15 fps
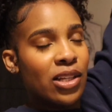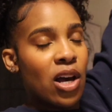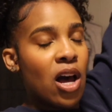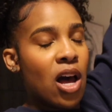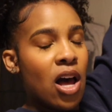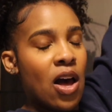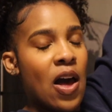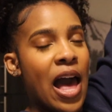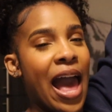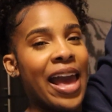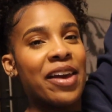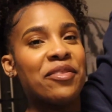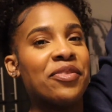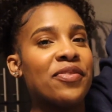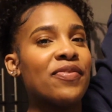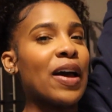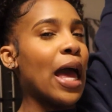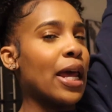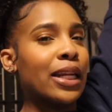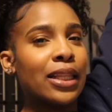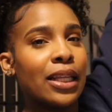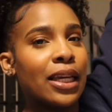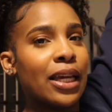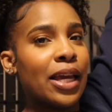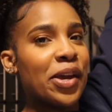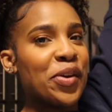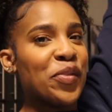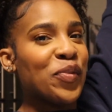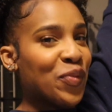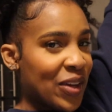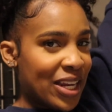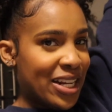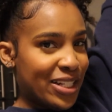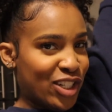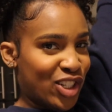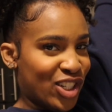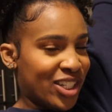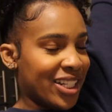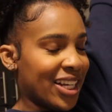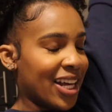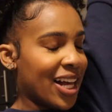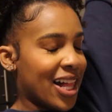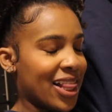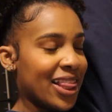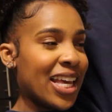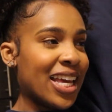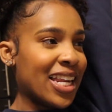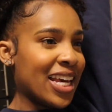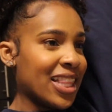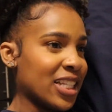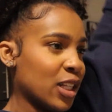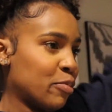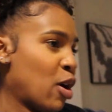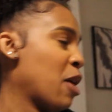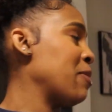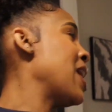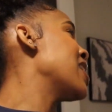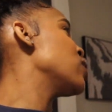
Y'all, I have finally finished cleaning this apartment.